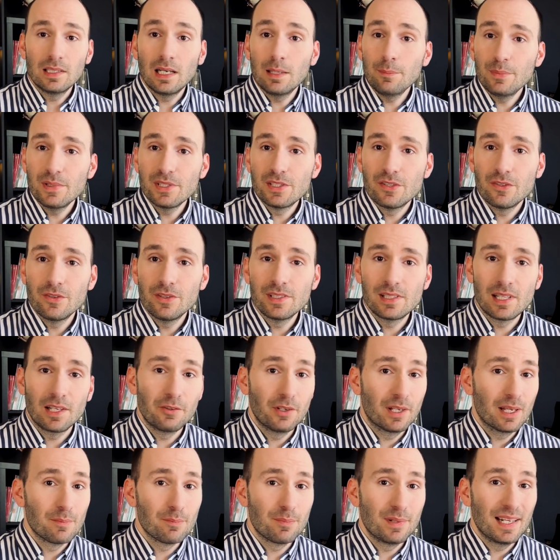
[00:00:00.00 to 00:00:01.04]
Number 2 is that
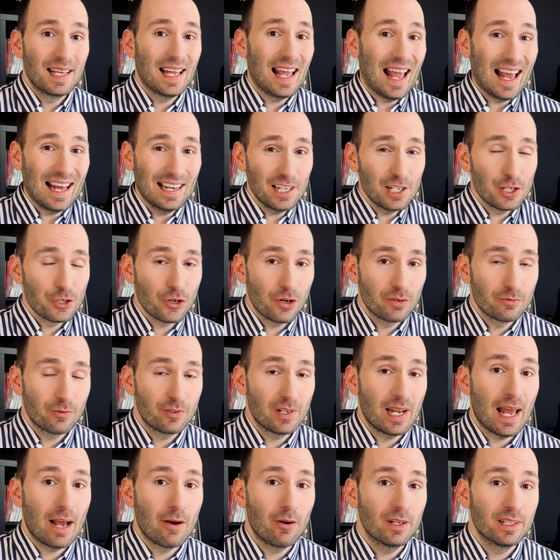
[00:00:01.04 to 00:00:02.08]
you can play any genre
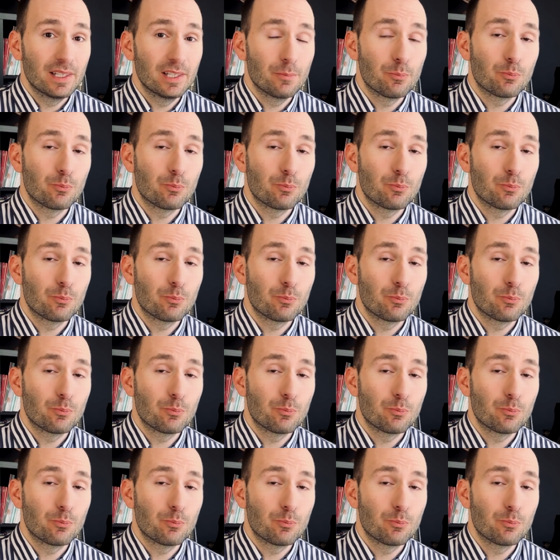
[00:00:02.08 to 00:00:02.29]
now on